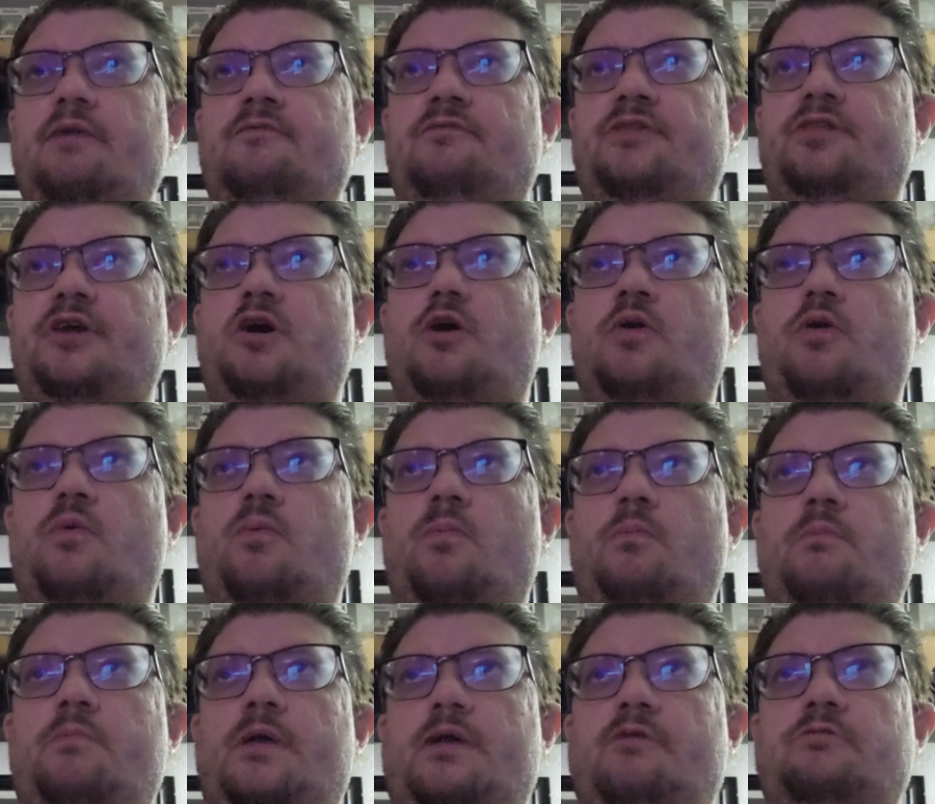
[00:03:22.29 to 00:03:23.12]
even
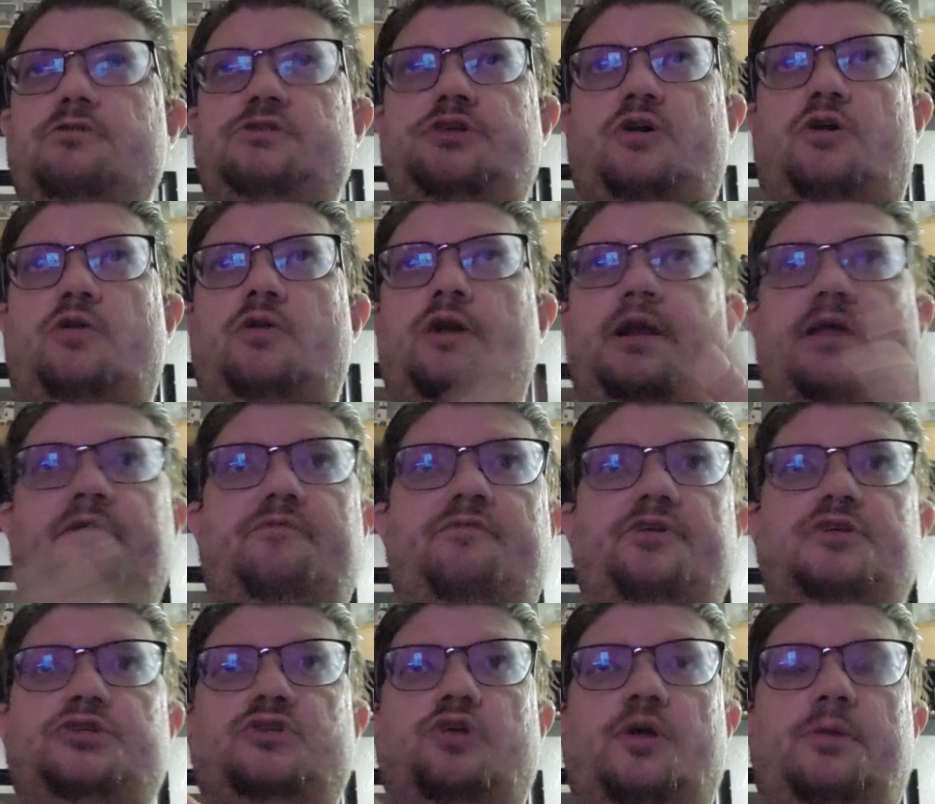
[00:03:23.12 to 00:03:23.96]
though it was already
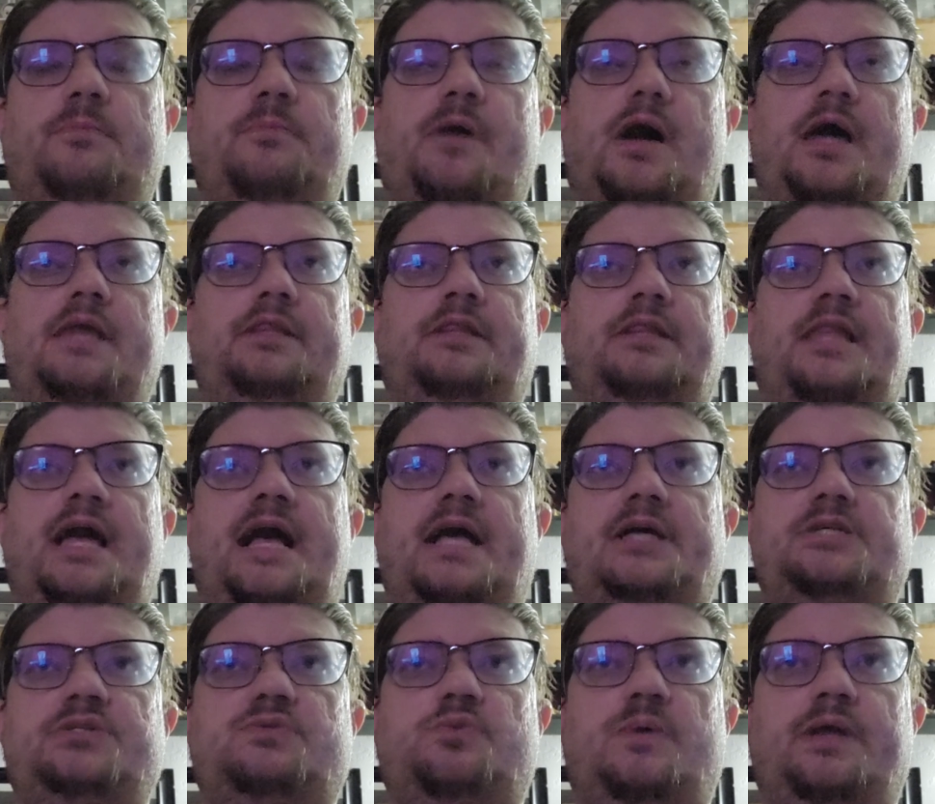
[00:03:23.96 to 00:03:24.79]
officially mine
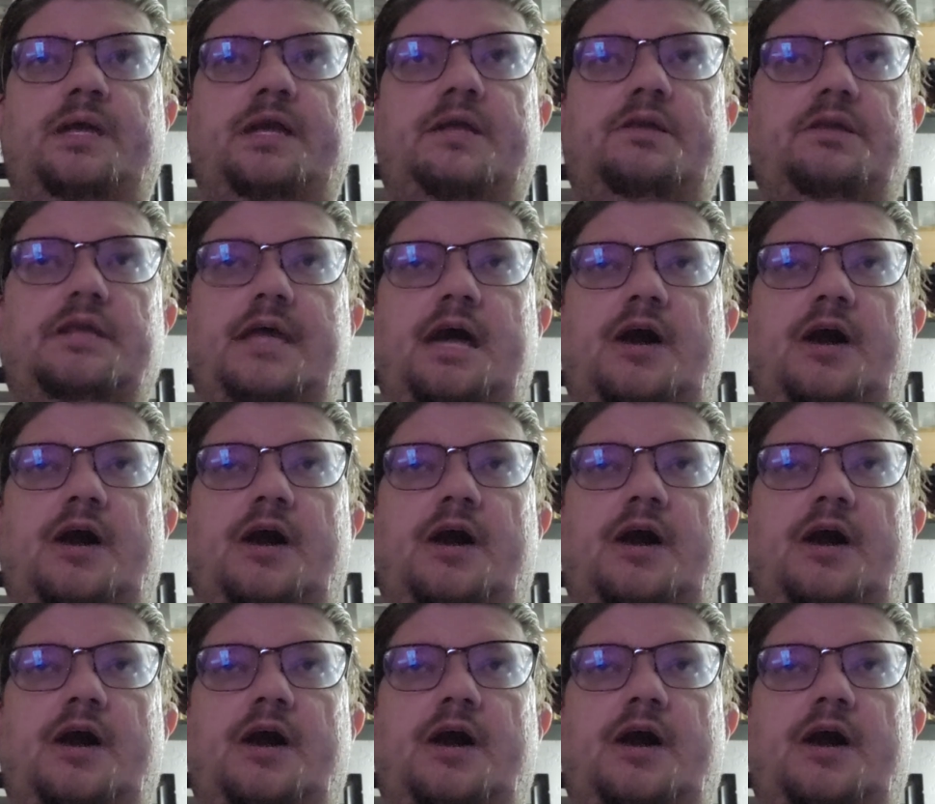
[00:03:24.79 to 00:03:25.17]
last week.